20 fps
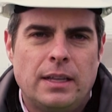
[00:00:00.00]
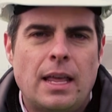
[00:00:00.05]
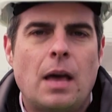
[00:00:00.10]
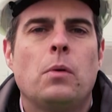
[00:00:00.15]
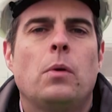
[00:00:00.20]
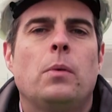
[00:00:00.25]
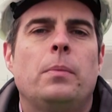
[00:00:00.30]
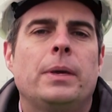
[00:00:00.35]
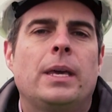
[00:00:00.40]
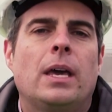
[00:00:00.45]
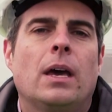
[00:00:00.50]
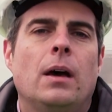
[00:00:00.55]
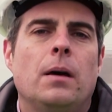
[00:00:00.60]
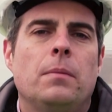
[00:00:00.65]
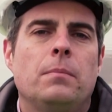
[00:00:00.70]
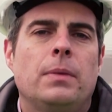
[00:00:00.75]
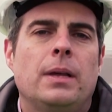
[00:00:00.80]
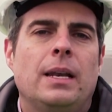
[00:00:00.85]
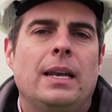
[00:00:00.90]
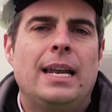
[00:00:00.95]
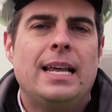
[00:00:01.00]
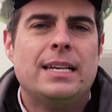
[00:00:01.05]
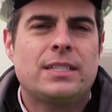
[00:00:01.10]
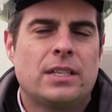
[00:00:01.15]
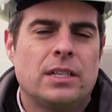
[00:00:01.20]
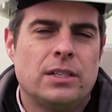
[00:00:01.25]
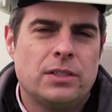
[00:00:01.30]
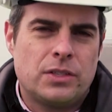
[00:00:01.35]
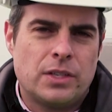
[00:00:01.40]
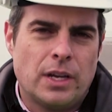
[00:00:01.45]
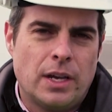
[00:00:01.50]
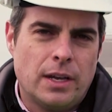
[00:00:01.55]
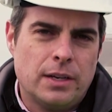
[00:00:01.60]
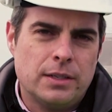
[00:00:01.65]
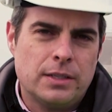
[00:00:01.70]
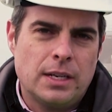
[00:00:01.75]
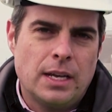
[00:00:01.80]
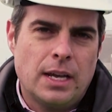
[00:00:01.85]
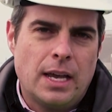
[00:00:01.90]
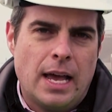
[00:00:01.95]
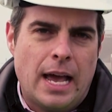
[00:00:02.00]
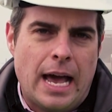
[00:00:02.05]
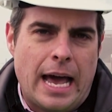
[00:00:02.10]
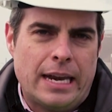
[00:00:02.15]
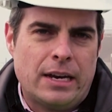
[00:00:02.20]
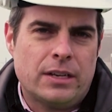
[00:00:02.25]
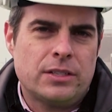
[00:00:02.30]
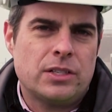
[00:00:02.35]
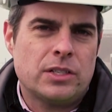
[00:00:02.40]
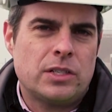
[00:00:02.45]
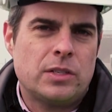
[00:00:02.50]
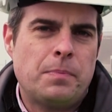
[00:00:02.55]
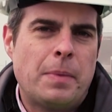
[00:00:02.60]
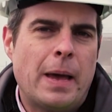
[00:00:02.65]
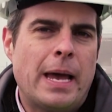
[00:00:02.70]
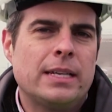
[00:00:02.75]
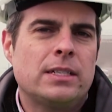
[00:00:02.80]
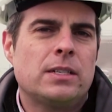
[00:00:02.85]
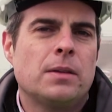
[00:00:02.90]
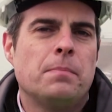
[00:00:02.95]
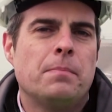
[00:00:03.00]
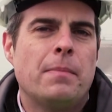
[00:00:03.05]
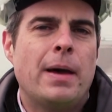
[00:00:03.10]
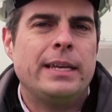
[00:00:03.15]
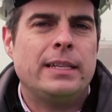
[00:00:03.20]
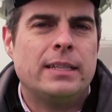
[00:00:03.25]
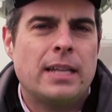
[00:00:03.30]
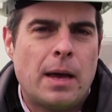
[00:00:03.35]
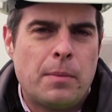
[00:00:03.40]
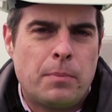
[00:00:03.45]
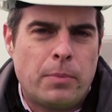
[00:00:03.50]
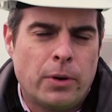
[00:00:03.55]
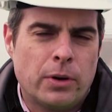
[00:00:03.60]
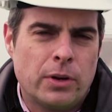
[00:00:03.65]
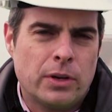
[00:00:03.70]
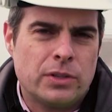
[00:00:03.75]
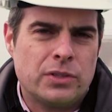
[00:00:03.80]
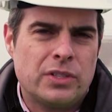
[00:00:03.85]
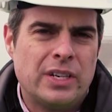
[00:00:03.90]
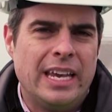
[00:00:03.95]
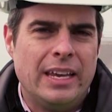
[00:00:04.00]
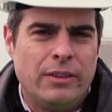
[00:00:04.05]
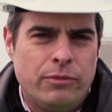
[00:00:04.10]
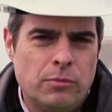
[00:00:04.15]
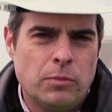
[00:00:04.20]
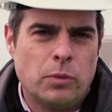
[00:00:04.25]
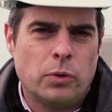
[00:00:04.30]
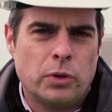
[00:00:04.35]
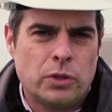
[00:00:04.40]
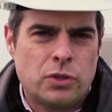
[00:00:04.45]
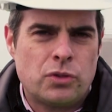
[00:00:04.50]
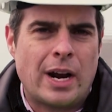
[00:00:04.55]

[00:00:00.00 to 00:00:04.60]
they will become less concerned and I suspect make their products even more